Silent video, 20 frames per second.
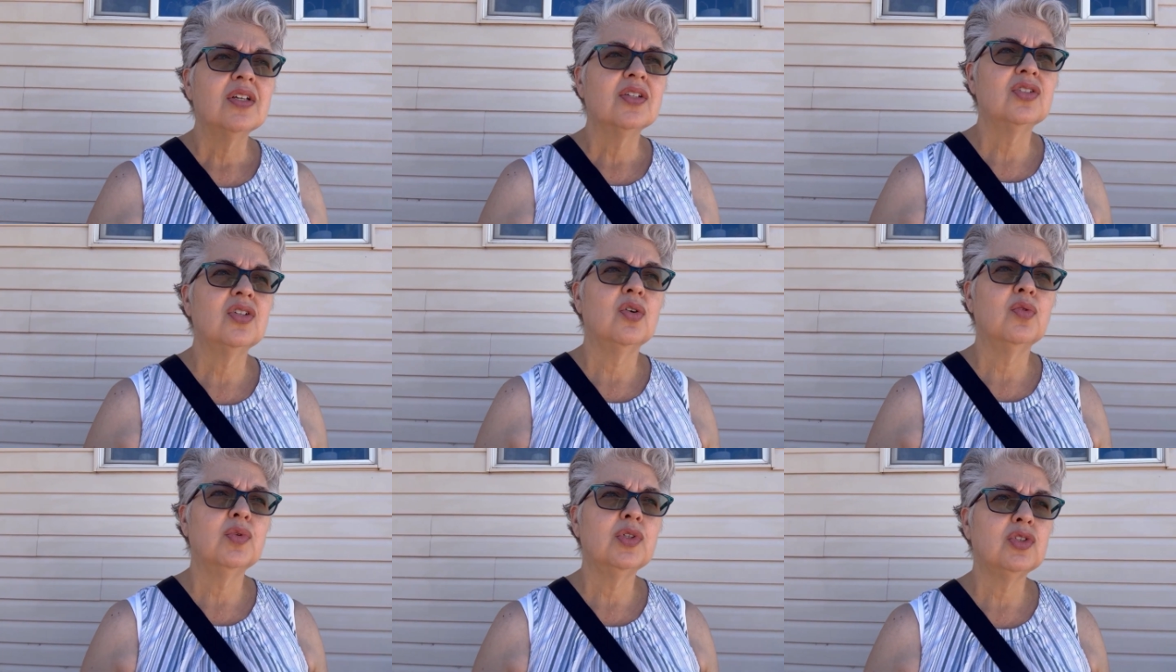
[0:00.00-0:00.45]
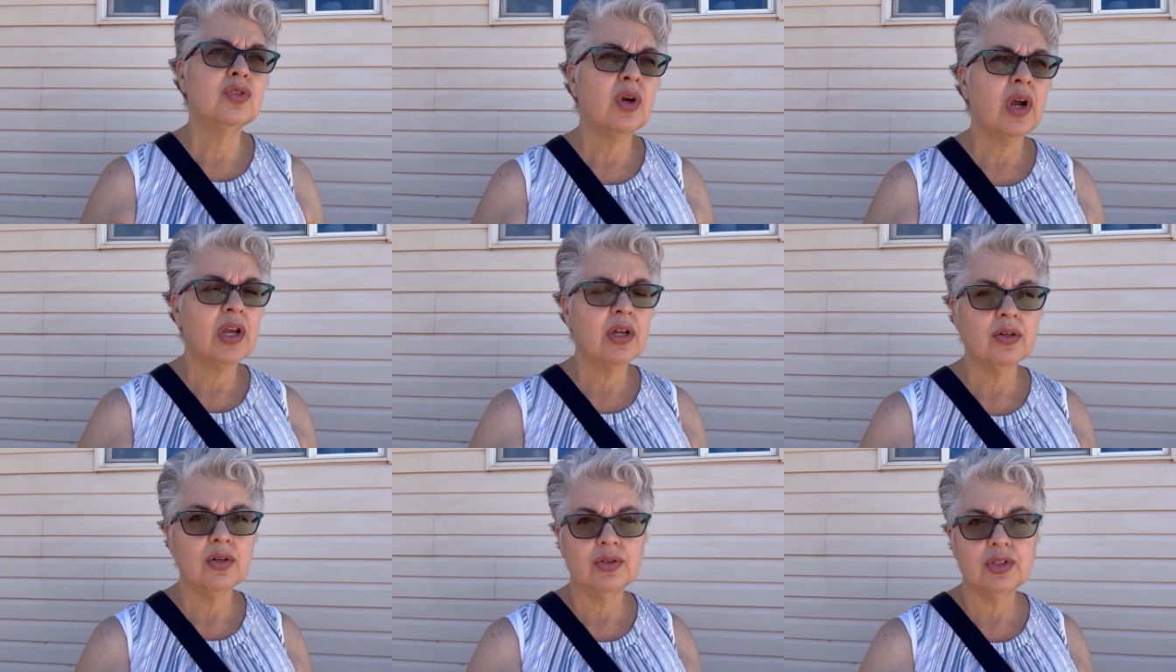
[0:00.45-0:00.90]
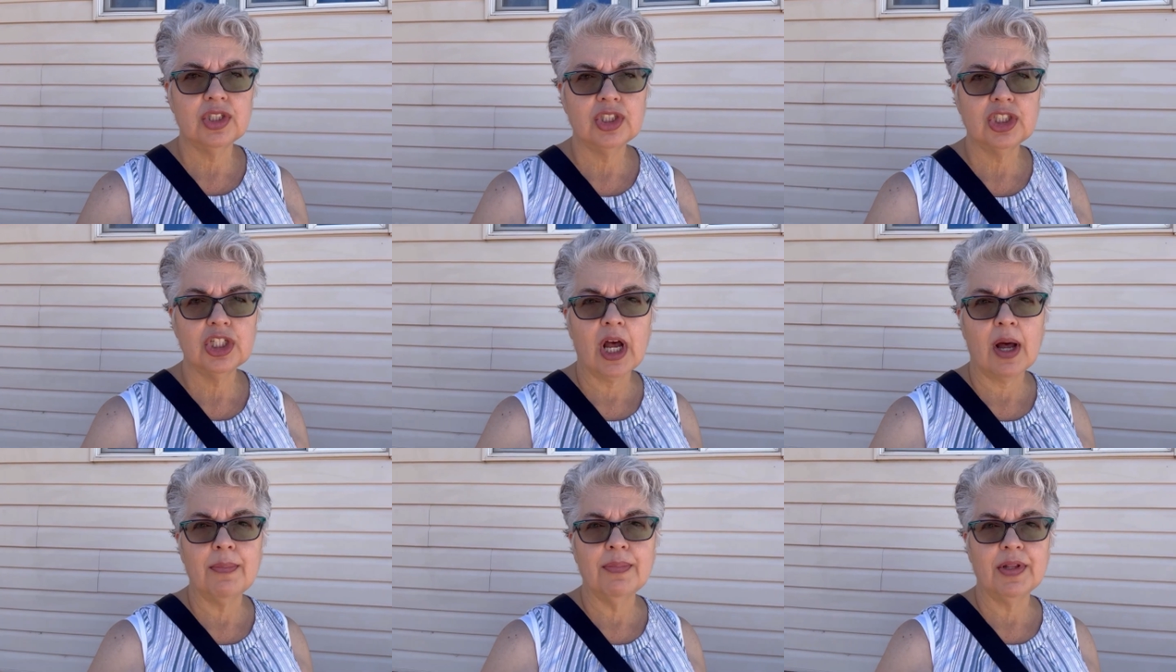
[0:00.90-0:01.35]
So we try and only
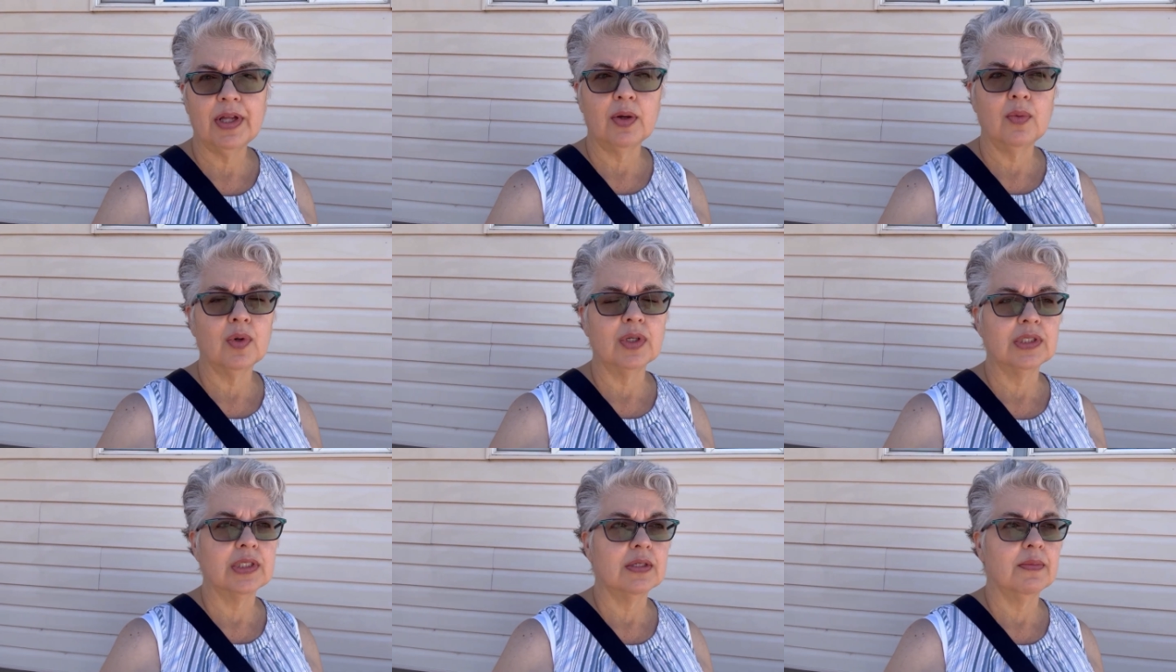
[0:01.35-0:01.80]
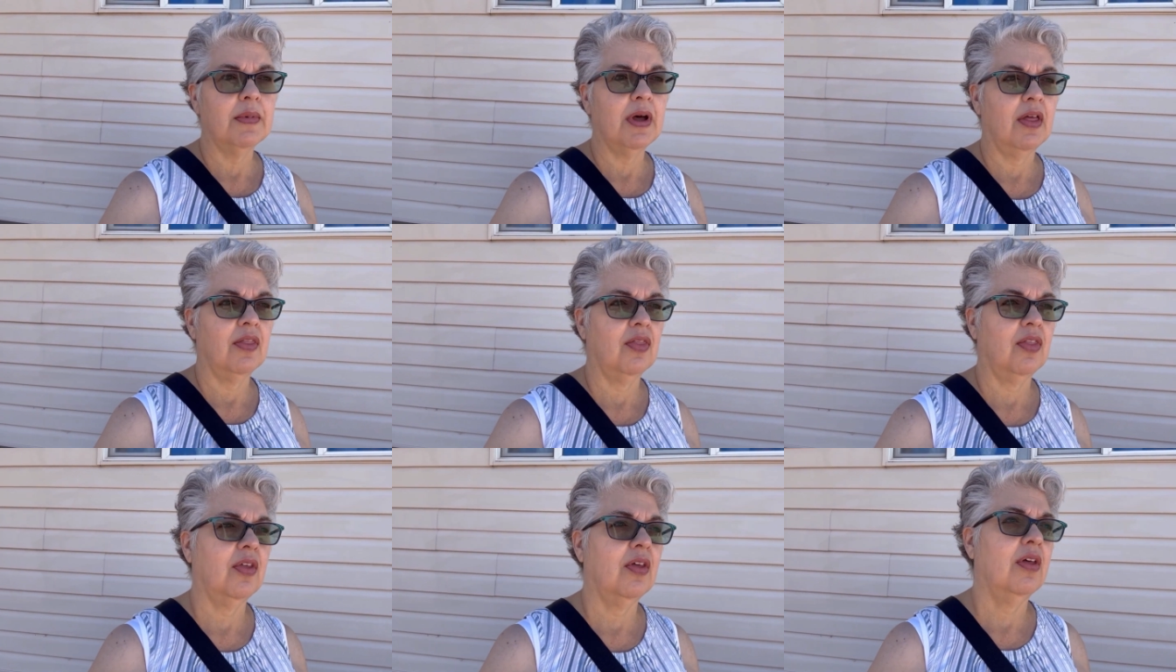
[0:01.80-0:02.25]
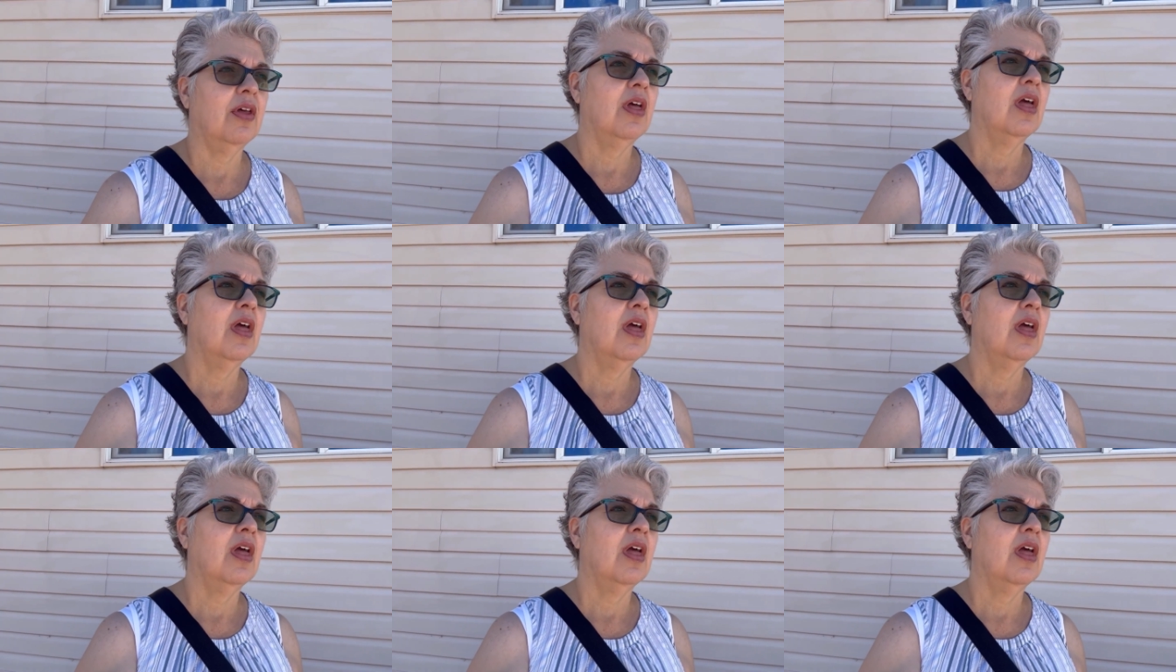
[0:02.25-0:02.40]
shop like once a month.